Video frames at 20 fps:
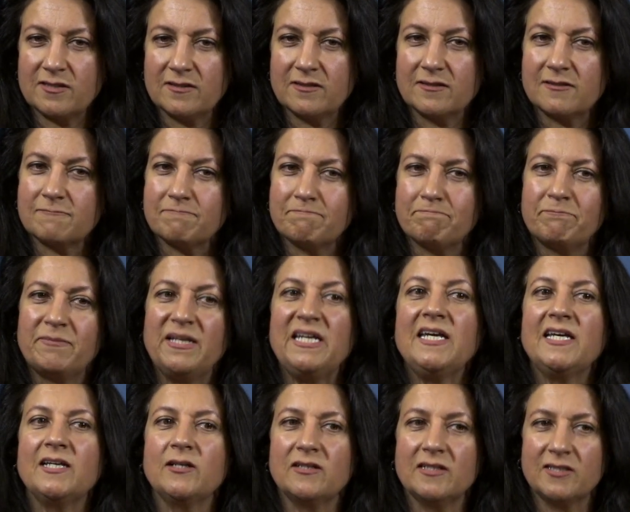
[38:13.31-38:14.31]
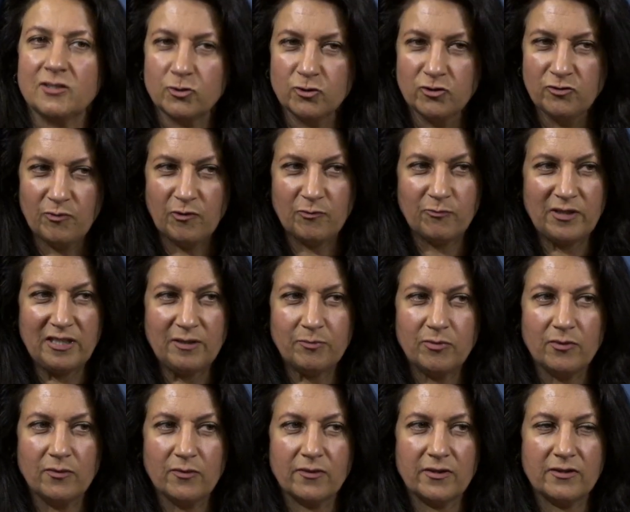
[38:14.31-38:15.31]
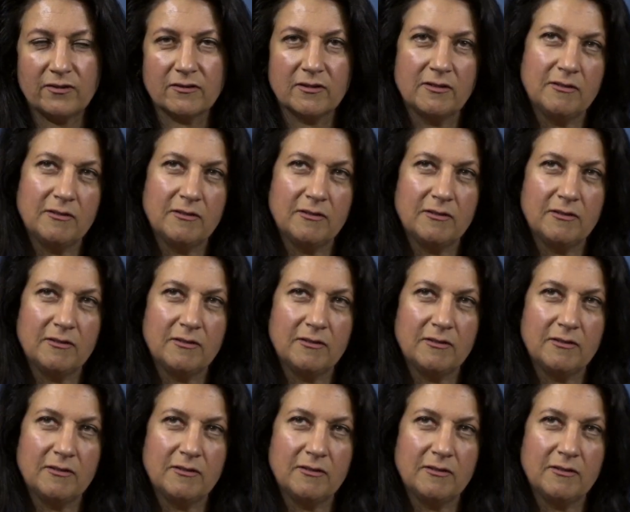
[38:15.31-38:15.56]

as being in a group of people that,